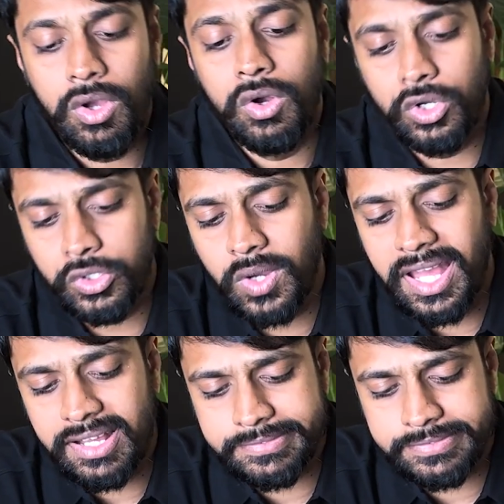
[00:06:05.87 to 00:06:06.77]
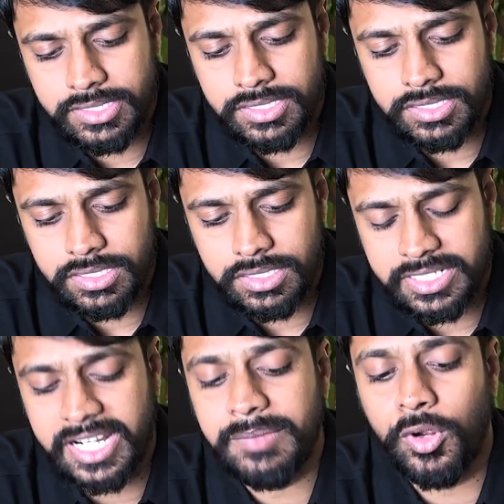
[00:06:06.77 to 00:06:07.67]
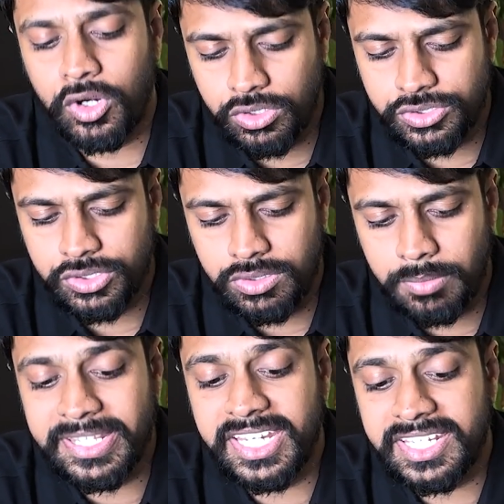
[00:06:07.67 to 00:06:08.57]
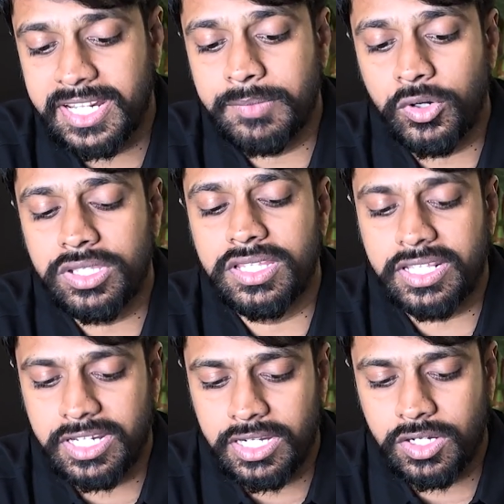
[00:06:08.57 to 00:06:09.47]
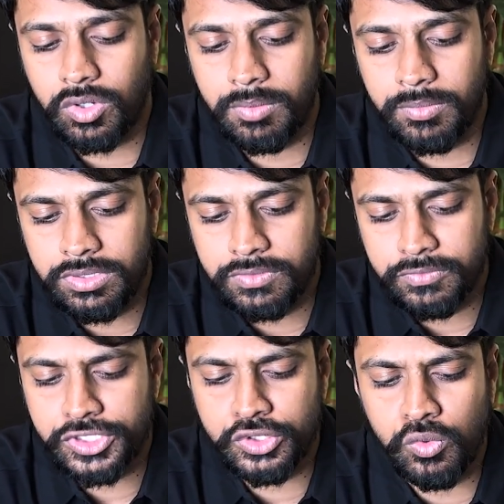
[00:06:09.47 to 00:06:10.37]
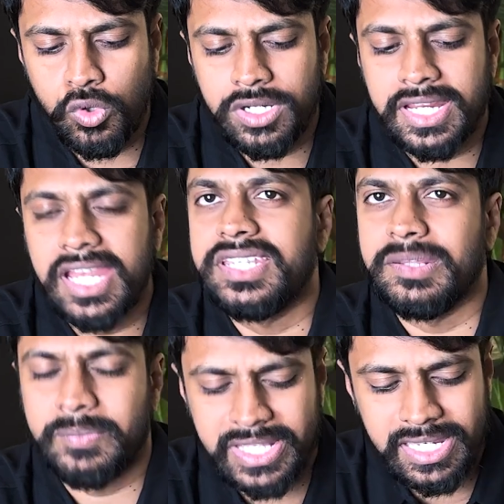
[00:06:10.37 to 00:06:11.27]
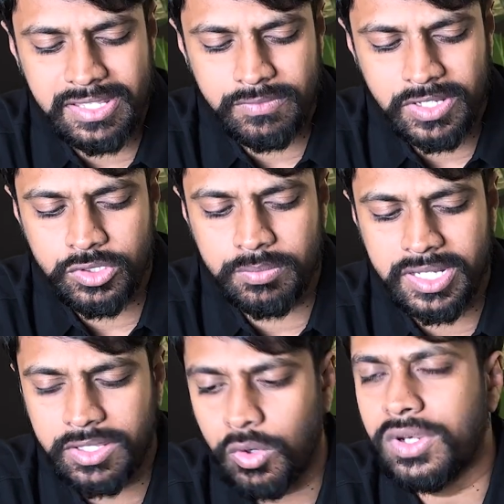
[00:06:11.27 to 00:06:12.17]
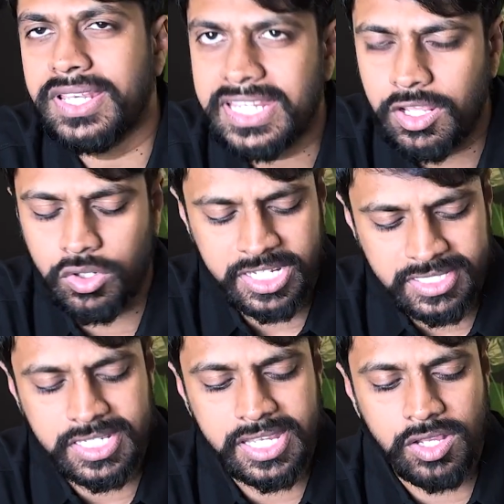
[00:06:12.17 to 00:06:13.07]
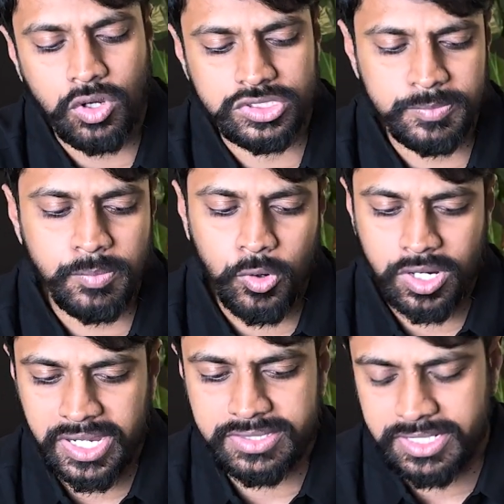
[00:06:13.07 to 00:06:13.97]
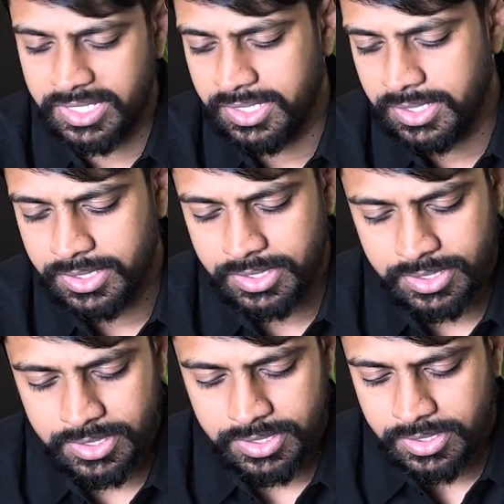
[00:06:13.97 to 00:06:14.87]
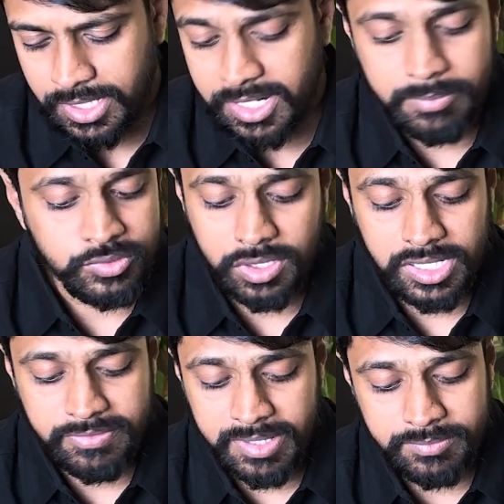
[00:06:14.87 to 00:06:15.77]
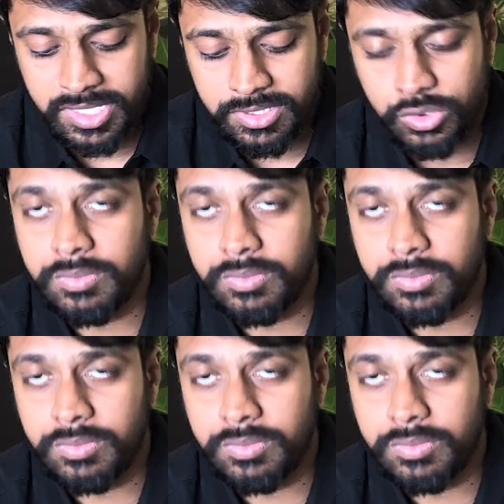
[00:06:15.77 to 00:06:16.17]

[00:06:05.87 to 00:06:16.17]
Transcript: Oh, you have a tripod also, mini tripod in the creator combo, which you won't get typically when you buy only DJI Osmo Pocket 3. And I'm sorry if I'm saying too